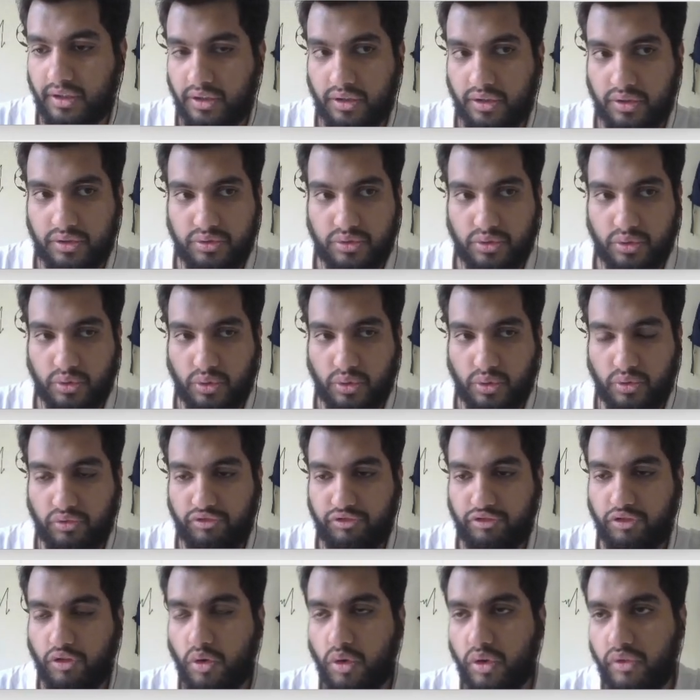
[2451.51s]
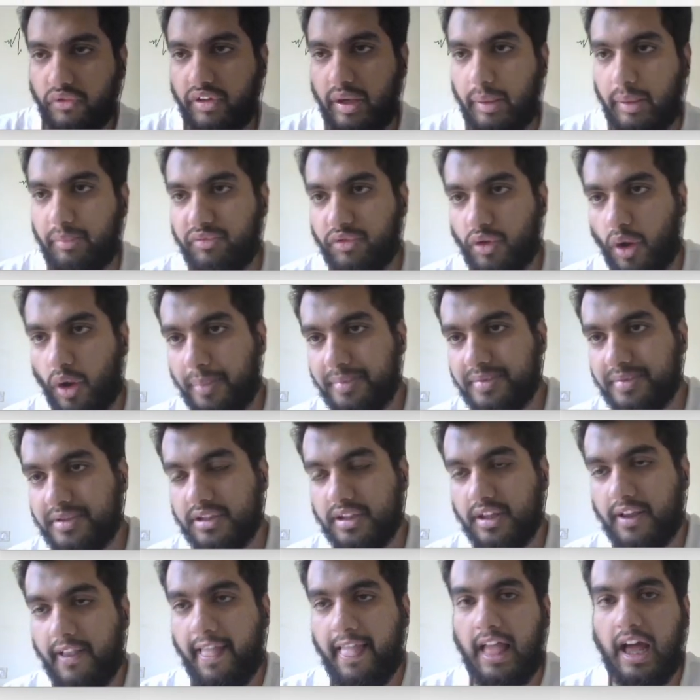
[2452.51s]
So 4 flip-flops
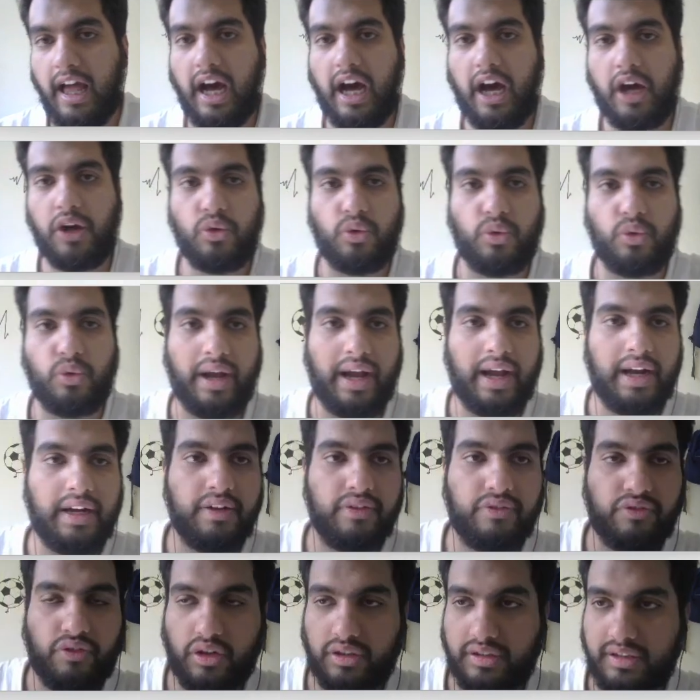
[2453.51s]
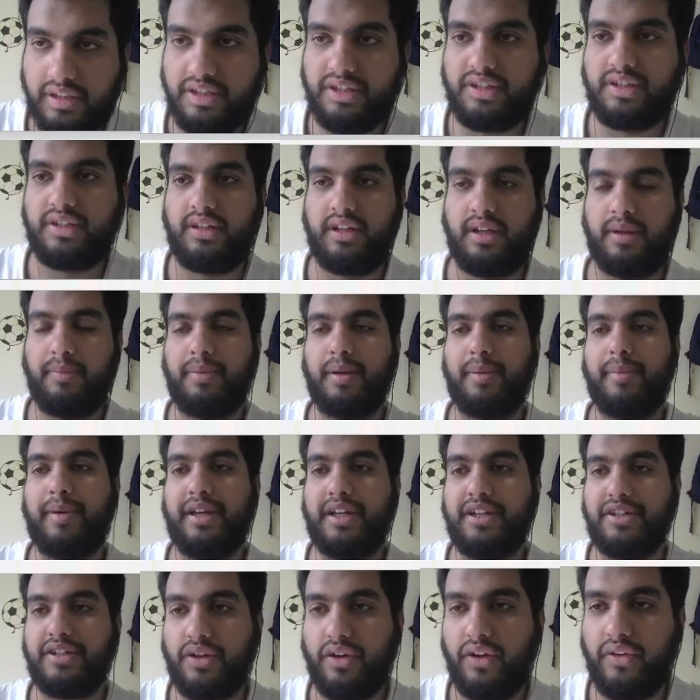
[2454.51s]
are required for this
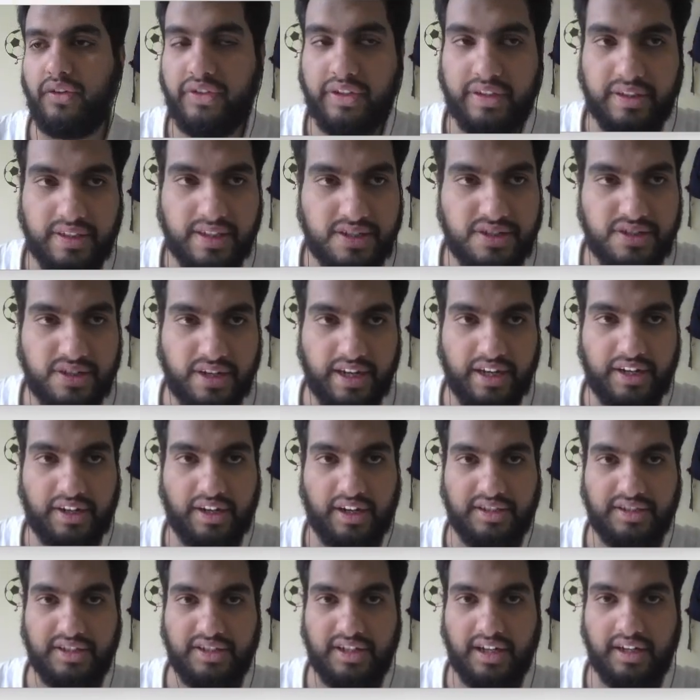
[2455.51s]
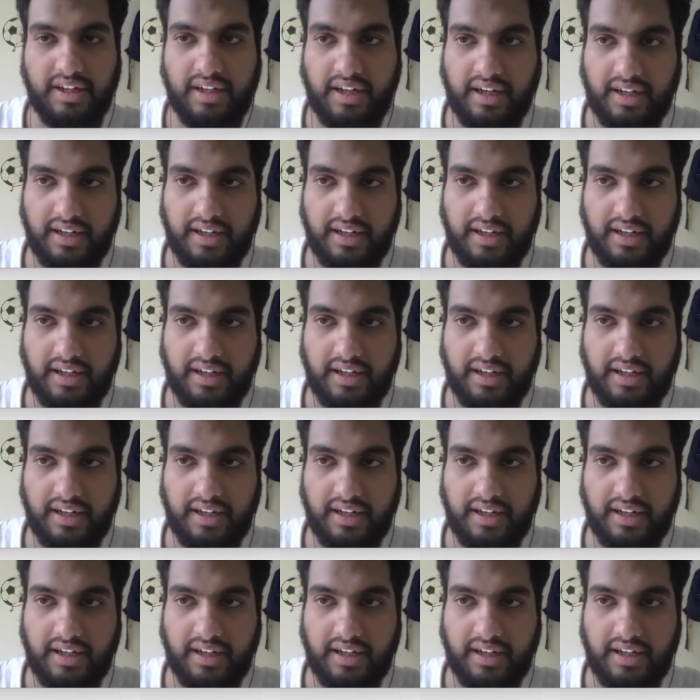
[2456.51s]
implementation of this state transition